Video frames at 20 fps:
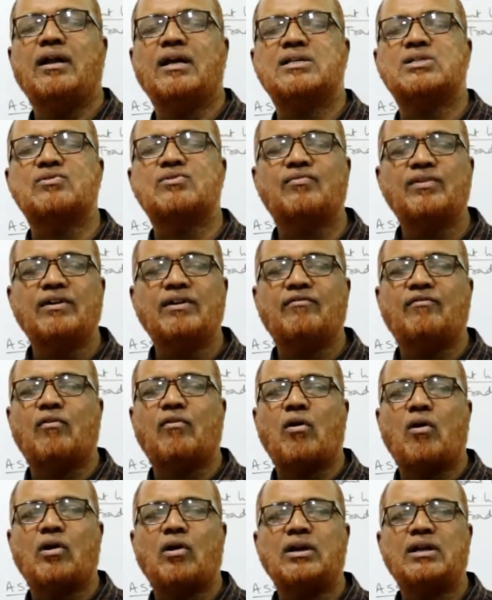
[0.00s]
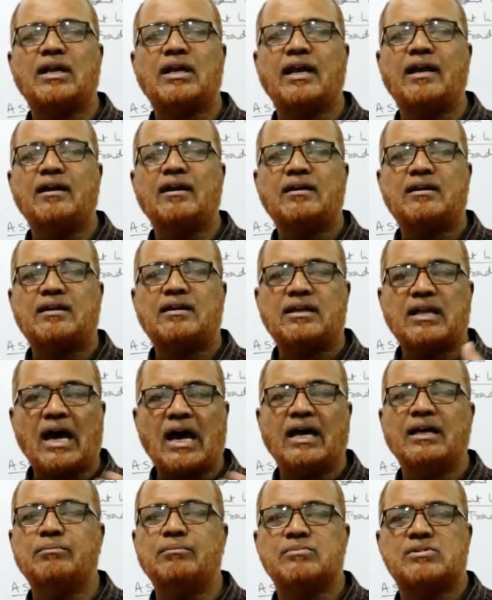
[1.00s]
days. We want in
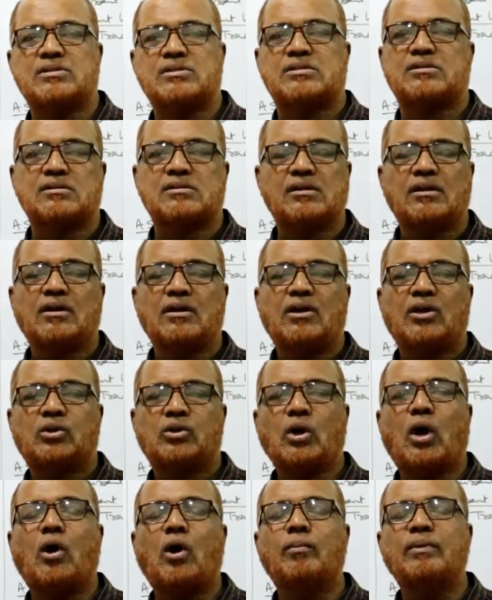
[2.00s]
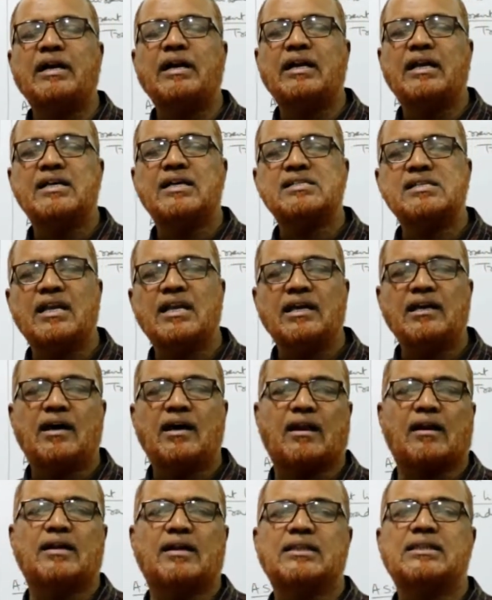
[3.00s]
times. So how many days in a
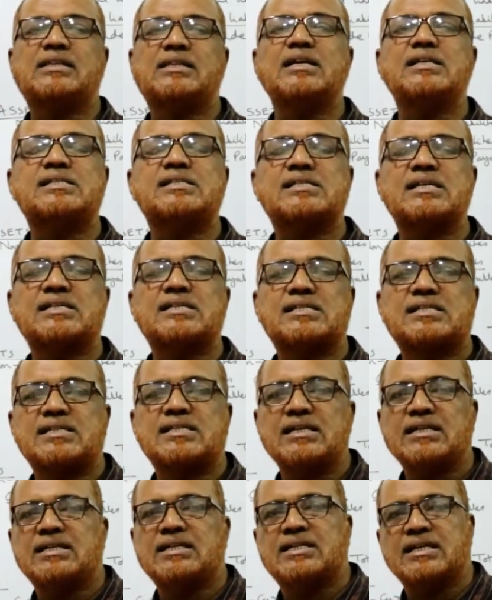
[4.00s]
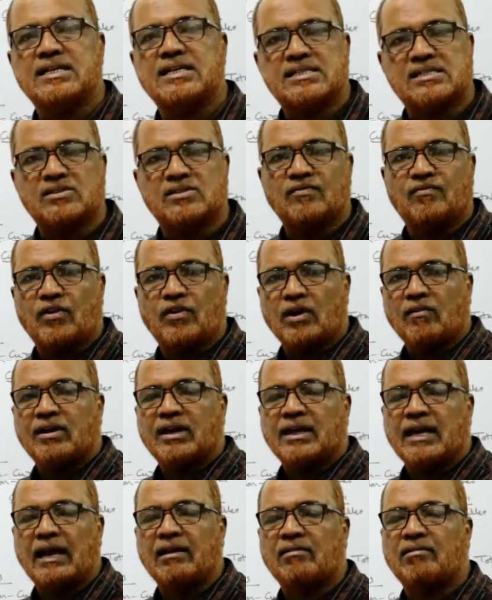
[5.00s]
year? 360 days for
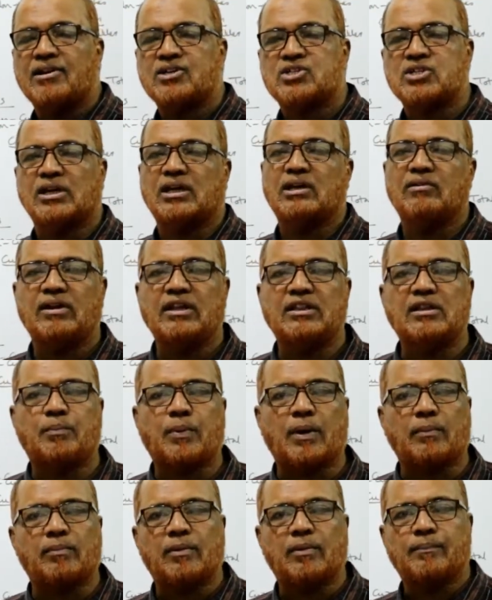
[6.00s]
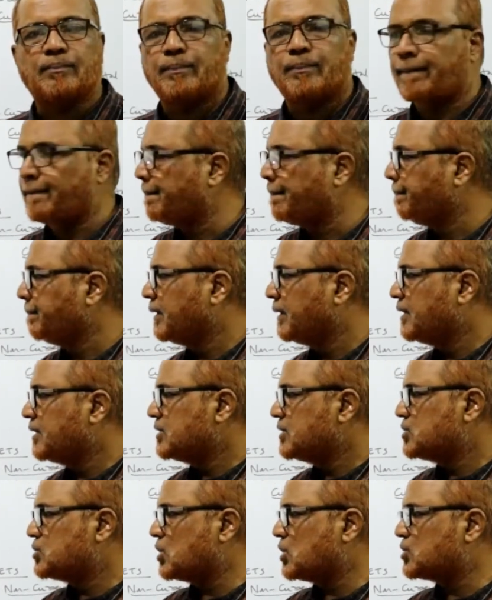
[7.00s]
our calculation given in the problem.
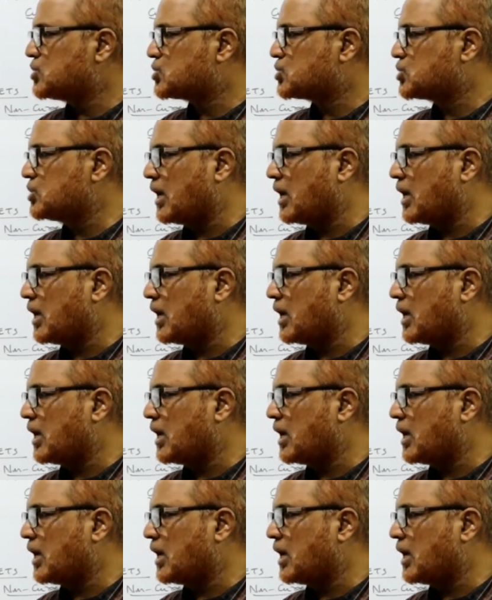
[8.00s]
So